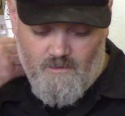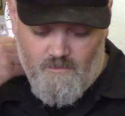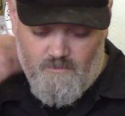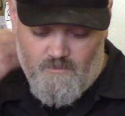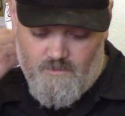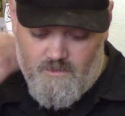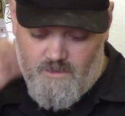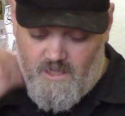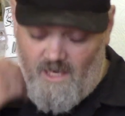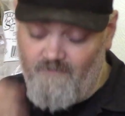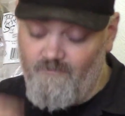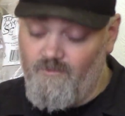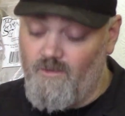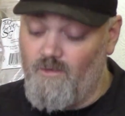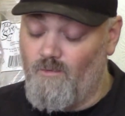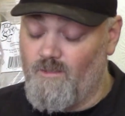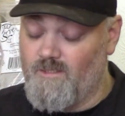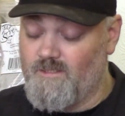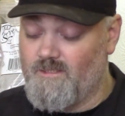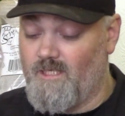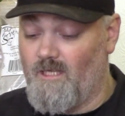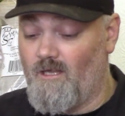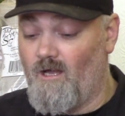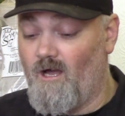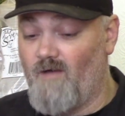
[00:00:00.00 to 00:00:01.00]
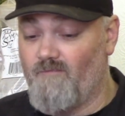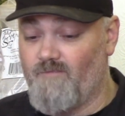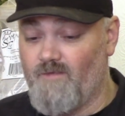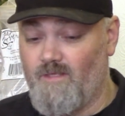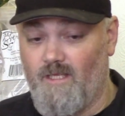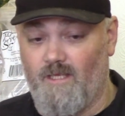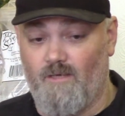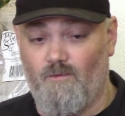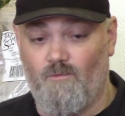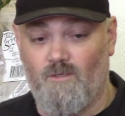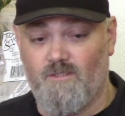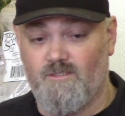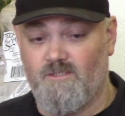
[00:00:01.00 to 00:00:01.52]
definitely once they
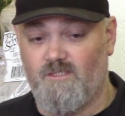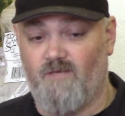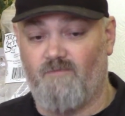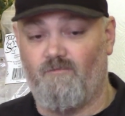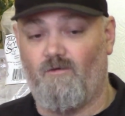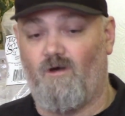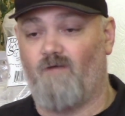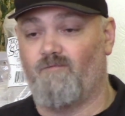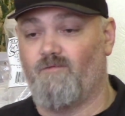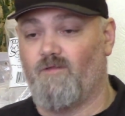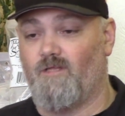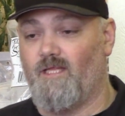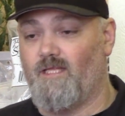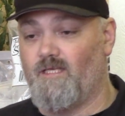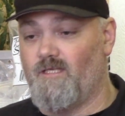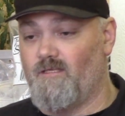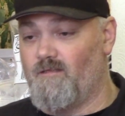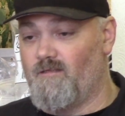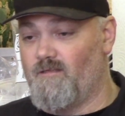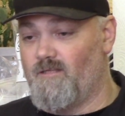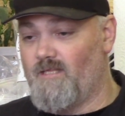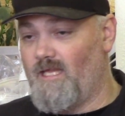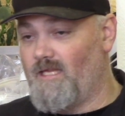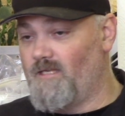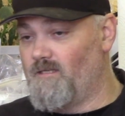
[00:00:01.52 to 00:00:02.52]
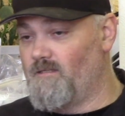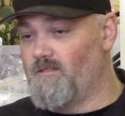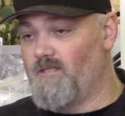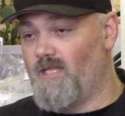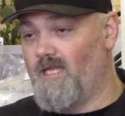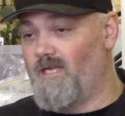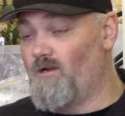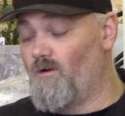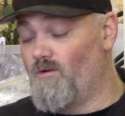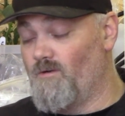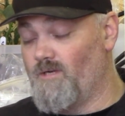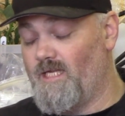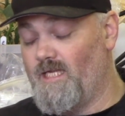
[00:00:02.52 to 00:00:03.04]
ovulate. Once they've ovulated,
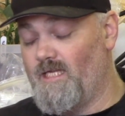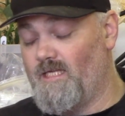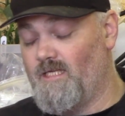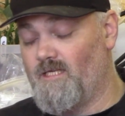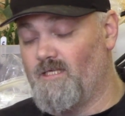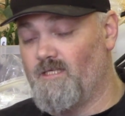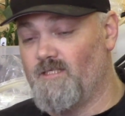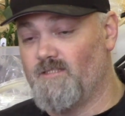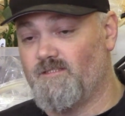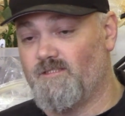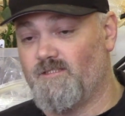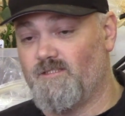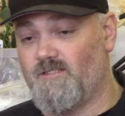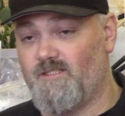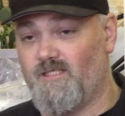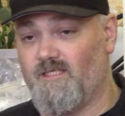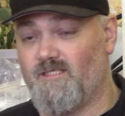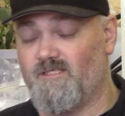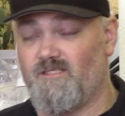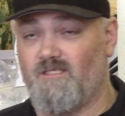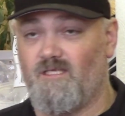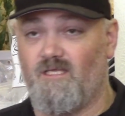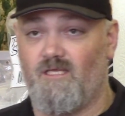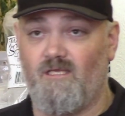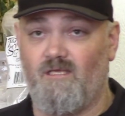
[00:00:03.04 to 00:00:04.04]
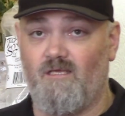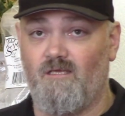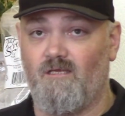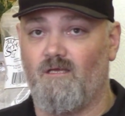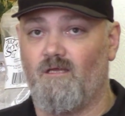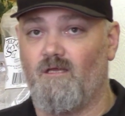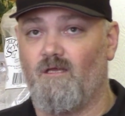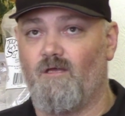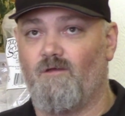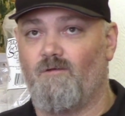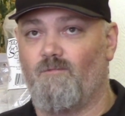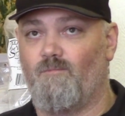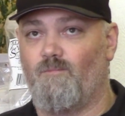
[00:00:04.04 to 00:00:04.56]
they don't eat, and it's
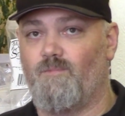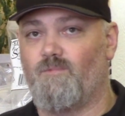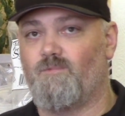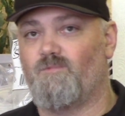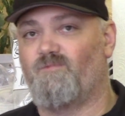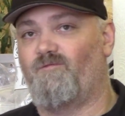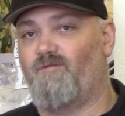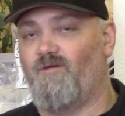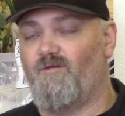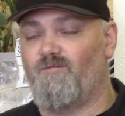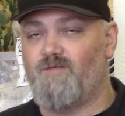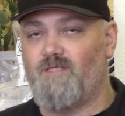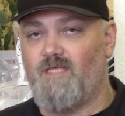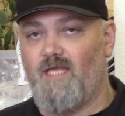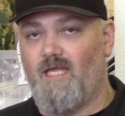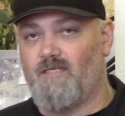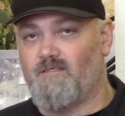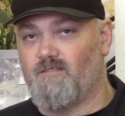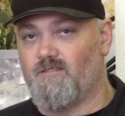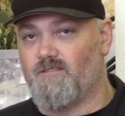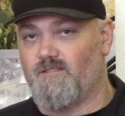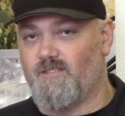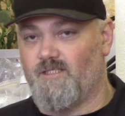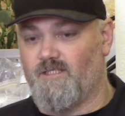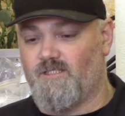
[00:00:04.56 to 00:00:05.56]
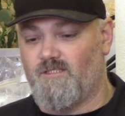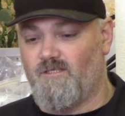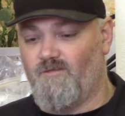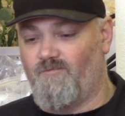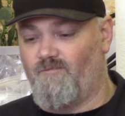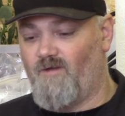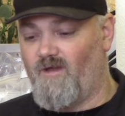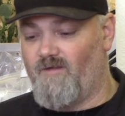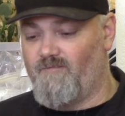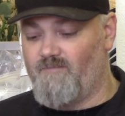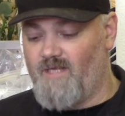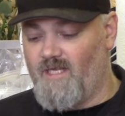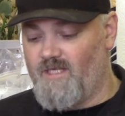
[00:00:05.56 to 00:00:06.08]
58 to
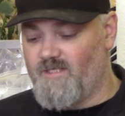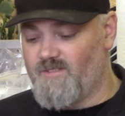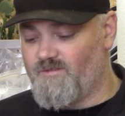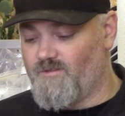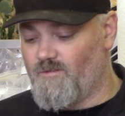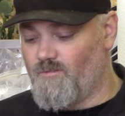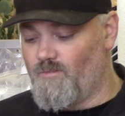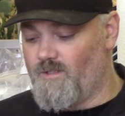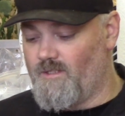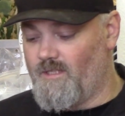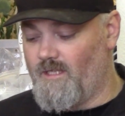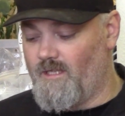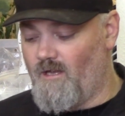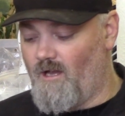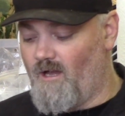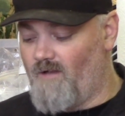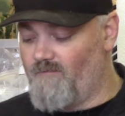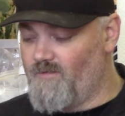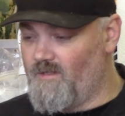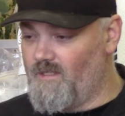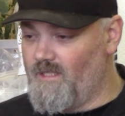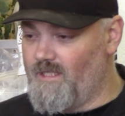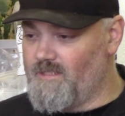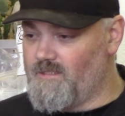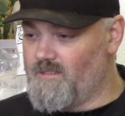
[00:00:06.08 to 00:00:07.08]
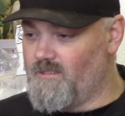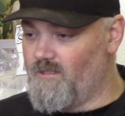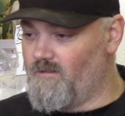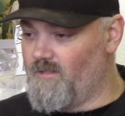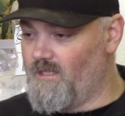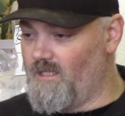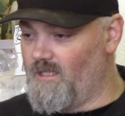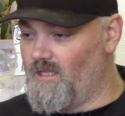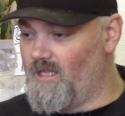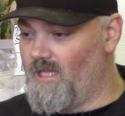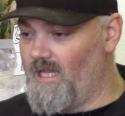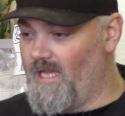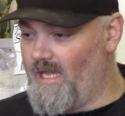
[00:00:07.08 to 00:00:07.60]
65 days from when they ovulate till
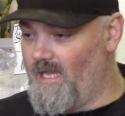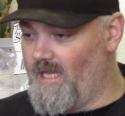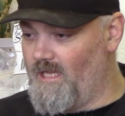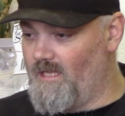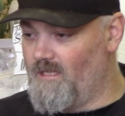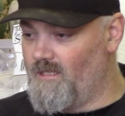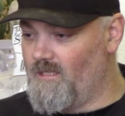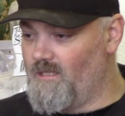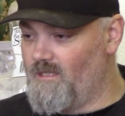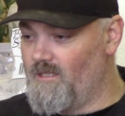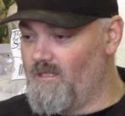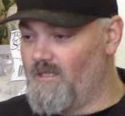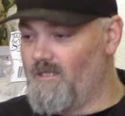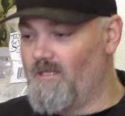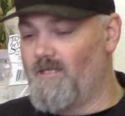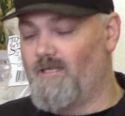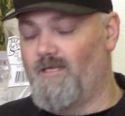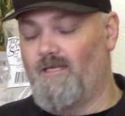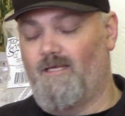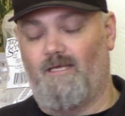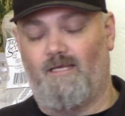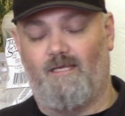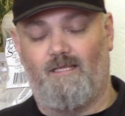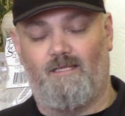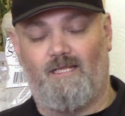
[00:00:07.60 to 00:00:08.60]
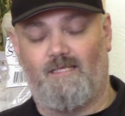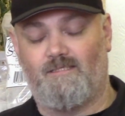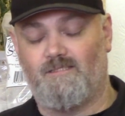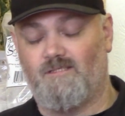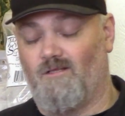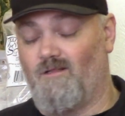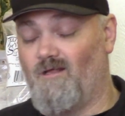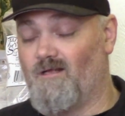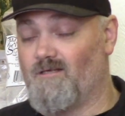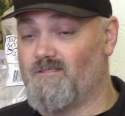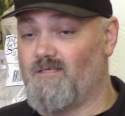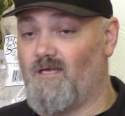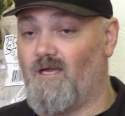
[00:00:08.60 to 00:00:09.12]
they lay. That's a
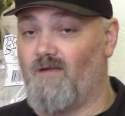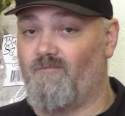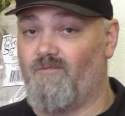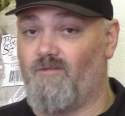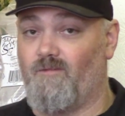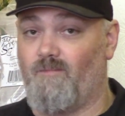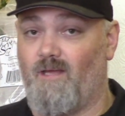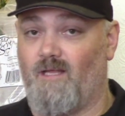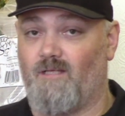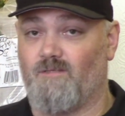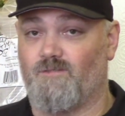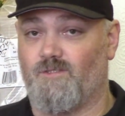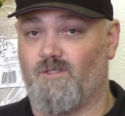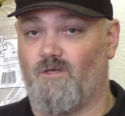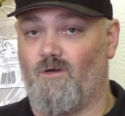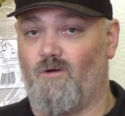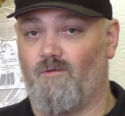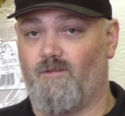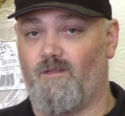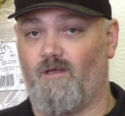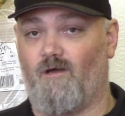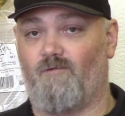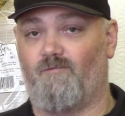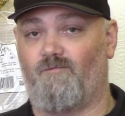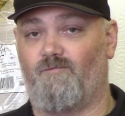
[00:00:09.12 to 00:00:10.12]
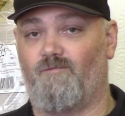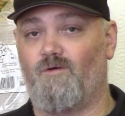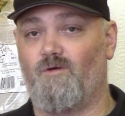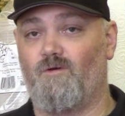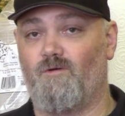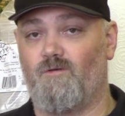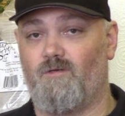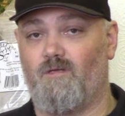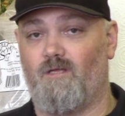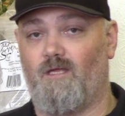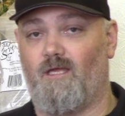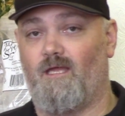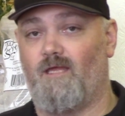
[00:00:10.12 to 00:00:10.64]
lot of time for the males to go without
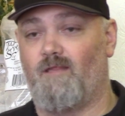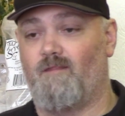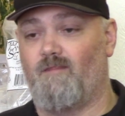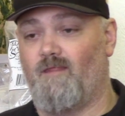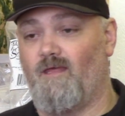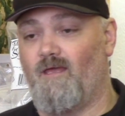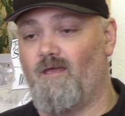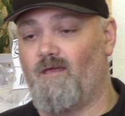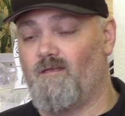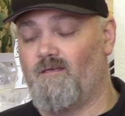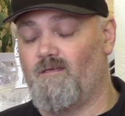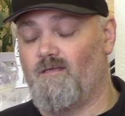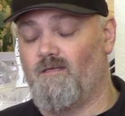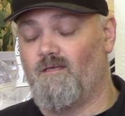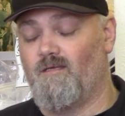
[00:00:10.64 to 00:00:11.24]
food, and then